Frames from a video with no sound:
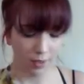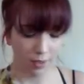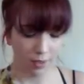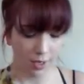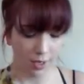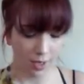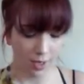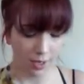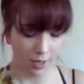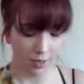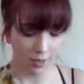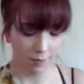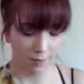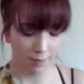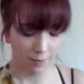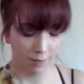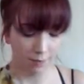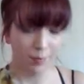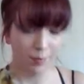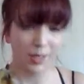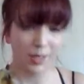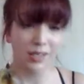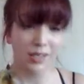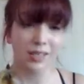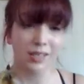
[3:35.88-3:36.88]

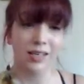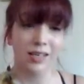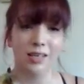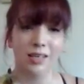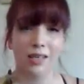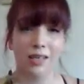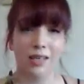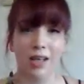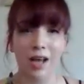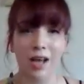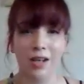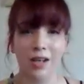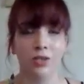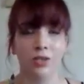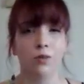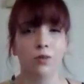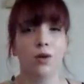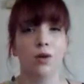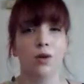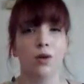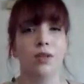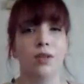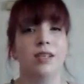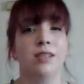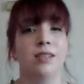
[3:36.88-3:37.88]
But I do
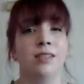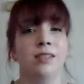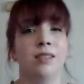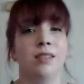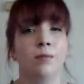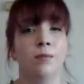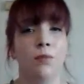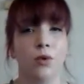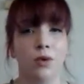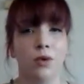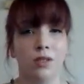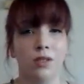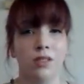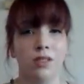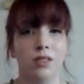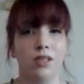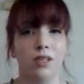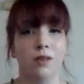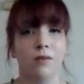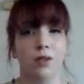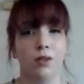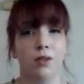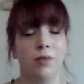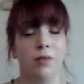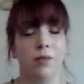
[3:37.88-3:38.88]
know that it's important
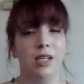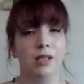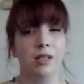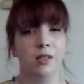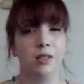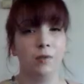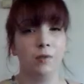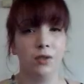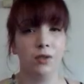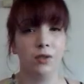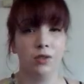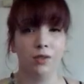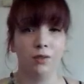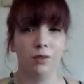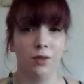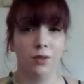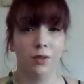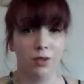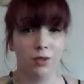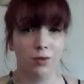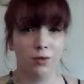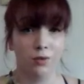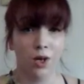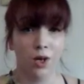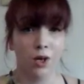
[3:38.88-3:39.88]
if you're being exposed to
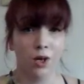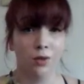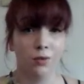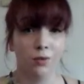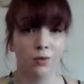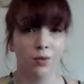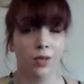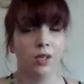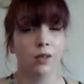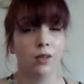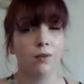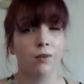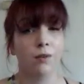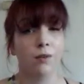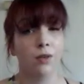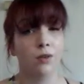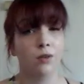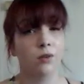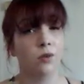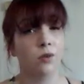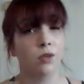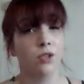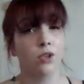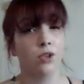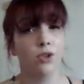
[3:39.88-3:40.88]
flash photography, if you're
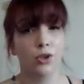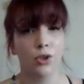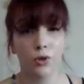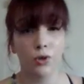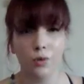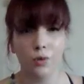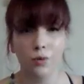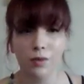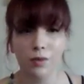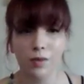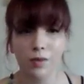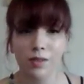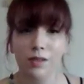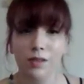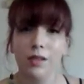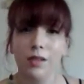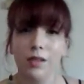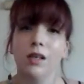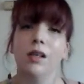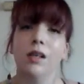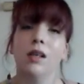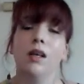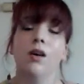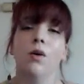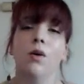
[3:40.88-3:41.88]
doing shoots,
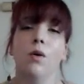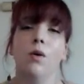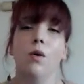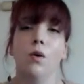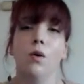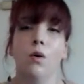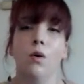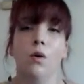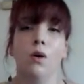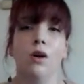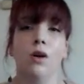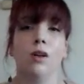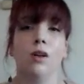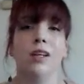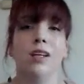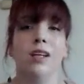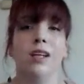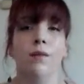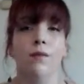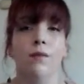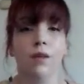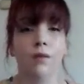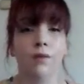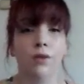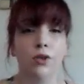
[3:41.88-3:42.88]
or
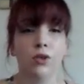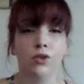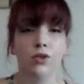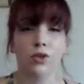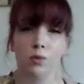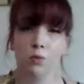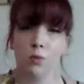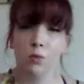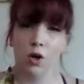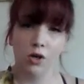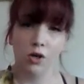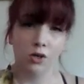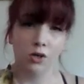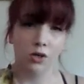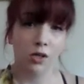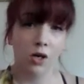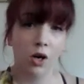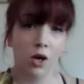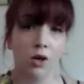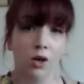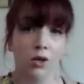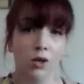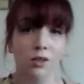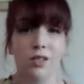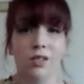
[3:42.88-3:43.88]
even if you're just wandering the
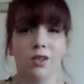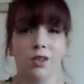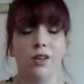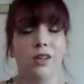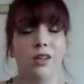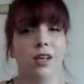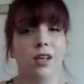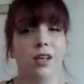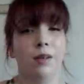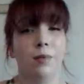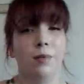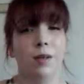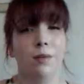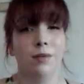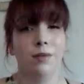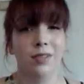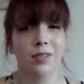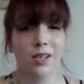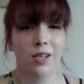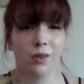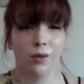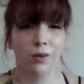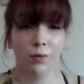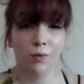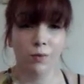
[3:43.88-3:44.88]
halls and you're letting people
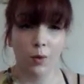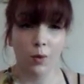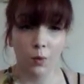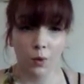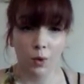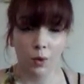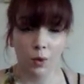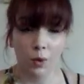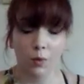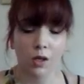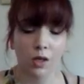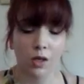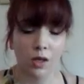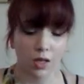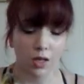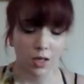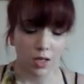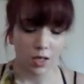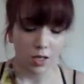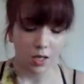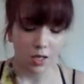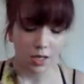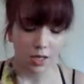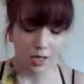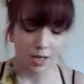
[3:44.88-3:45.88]
take your photo.
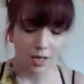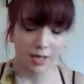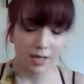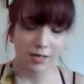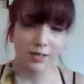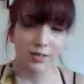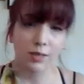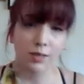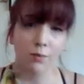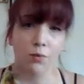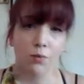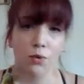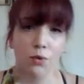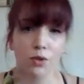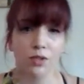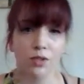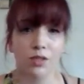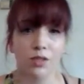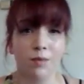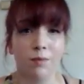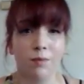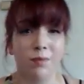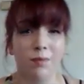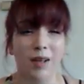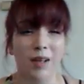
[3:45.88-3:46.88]
It's important
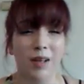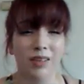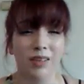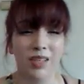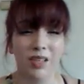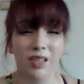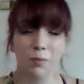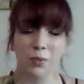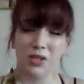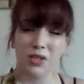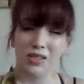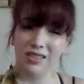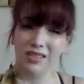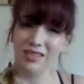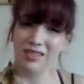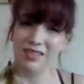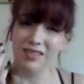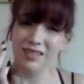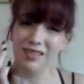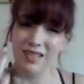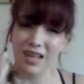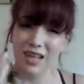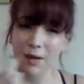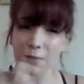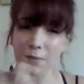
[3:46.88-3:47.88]
to at least put
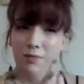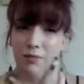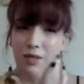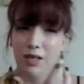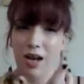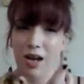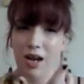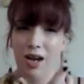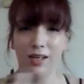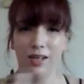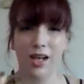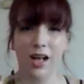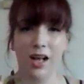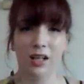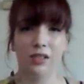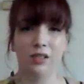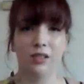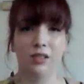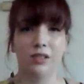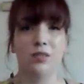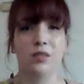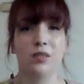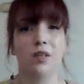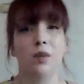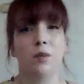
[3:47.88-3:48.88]
some kind of
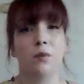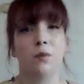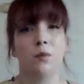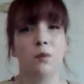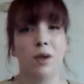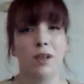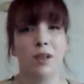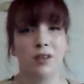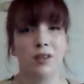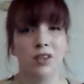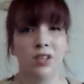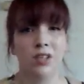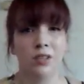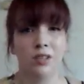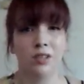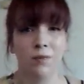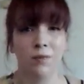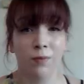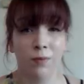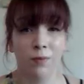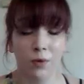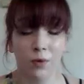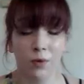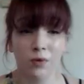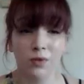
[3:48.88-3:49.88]
color so that when the
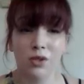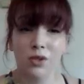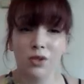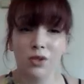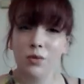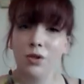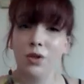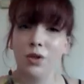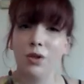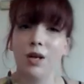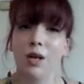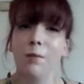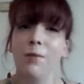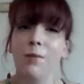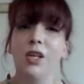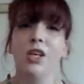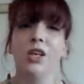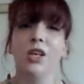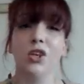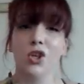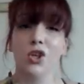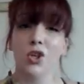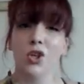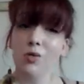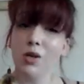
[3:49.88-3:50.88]
photos do turn up,
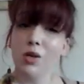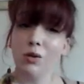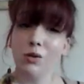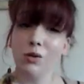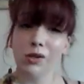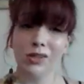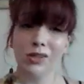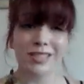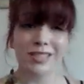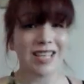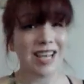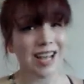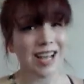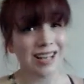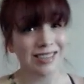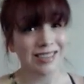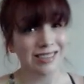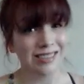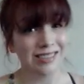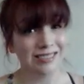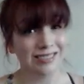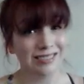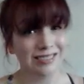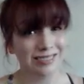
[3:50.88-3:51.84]
you don't look dead,